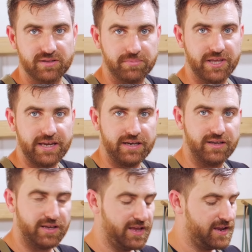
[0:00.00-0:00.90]
of the blade.
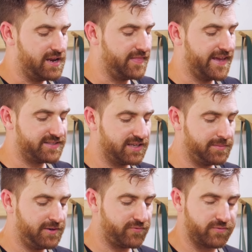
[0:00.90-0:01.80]
And that's gonna
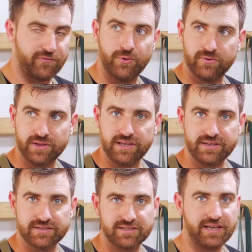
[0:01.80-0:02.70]
be for food
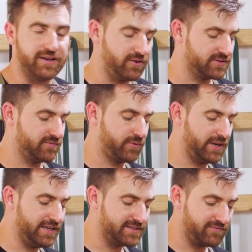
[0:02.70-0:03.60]
release and also for
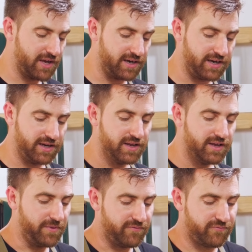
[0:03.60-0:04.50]
ease of cutting.
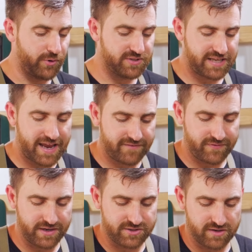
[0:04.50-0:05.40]
The first half
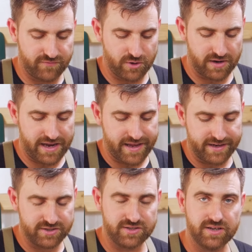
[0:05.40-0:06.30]
inch of your
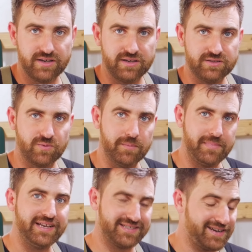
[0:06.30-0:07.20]
edge is what
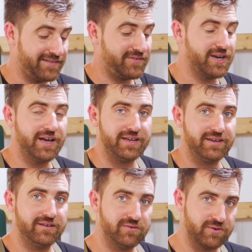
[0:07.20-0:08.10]
makes a knife
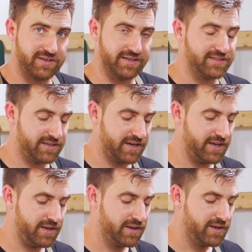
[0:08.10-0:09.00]
cut or doesn't
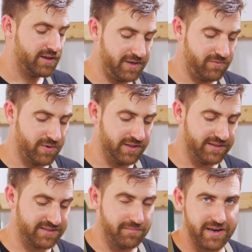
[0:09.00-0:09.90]
cut. It really
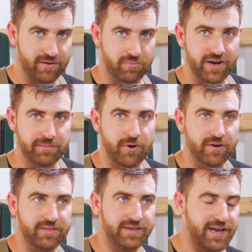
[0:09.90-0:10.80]
is the make or break
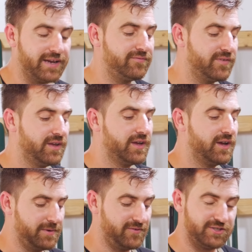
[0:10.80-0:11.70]
part of the knife.
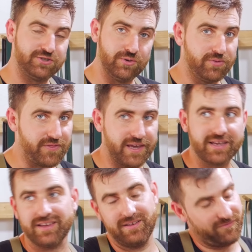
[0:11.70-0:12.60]
If it's too
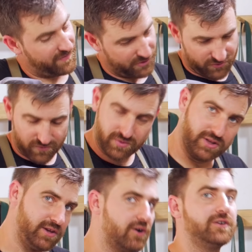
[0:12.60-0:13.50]
thick, it feels
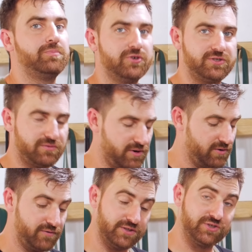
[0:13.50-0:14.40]
really hard to push
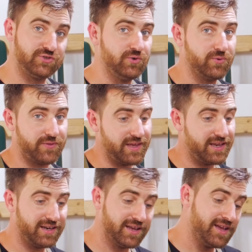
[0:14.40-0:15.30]
through. If it's too
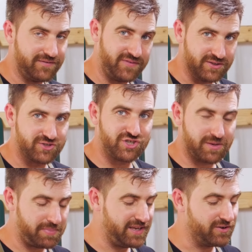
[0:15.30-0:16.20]
thin, it feels
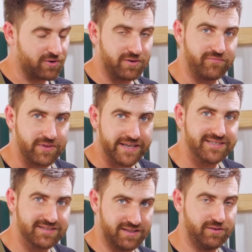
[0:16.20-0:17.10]
chippy or it
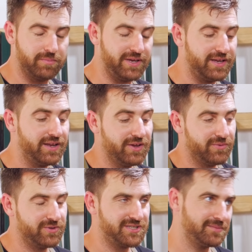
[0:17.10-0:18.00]
flexes a little bit,
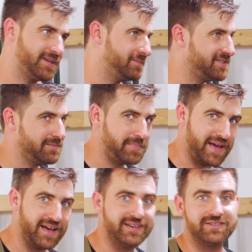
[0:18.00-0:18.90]
which sometimes isn't
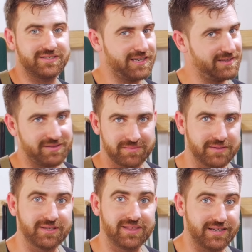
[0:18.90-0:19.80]
bad, just like
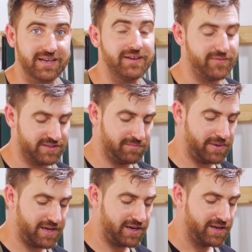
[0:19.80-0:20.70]
sometimes a thick knife isn't
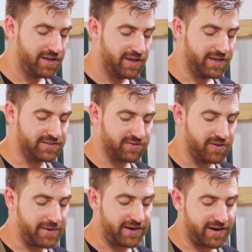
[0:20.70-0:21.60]
bad. It's all
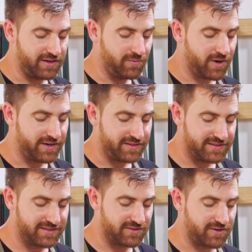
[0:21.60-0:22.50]
a matter how you want it.
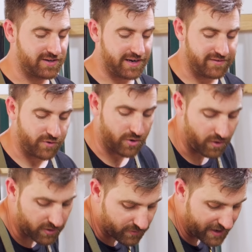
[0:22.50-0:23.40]
This is our kind of our
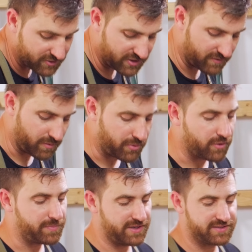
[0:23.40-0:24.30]
all around general
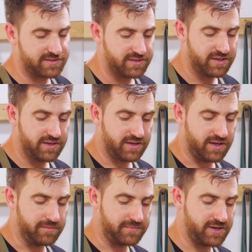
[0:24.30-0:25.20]
purpose
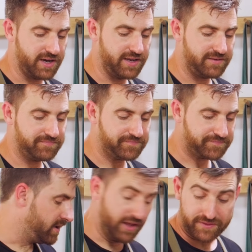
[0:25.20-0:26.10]
um, cut.
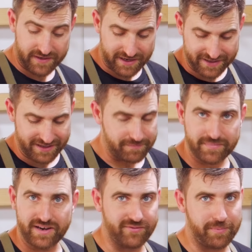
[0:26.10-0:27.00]
Other thing, I dip
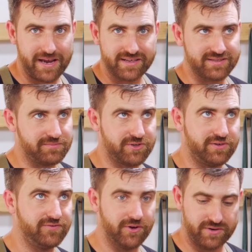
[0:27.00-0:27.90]
every pass, I'm sure
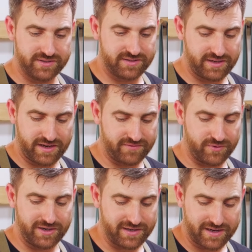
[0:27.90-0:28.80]
you've noticed.
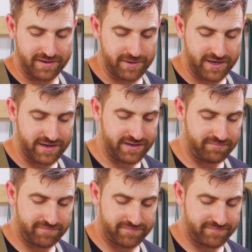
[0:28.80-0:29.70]
Every time
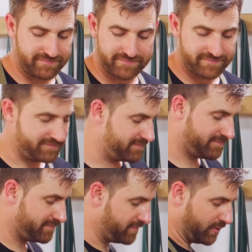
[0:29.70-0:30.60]
I
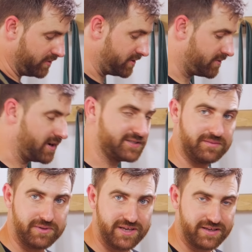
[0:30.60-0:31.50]
pull it across the
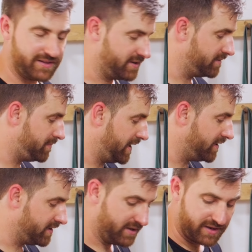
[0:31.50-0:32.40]
blade, the
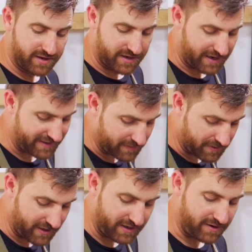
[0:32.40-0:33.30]
belt, I dip
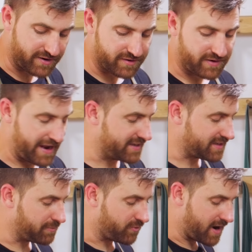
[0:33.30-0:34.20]
it in here. As
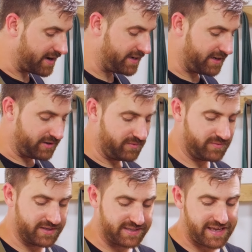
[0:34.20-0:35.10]
I'm grinding,
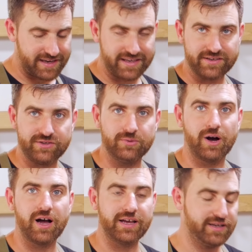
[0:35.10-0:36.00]
this can't get too
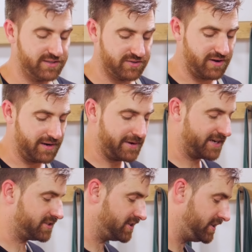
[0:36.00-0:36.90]
hot. So I'm
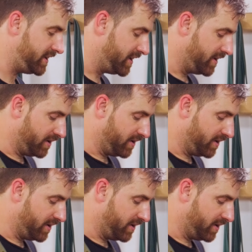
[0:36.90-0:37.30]
actually,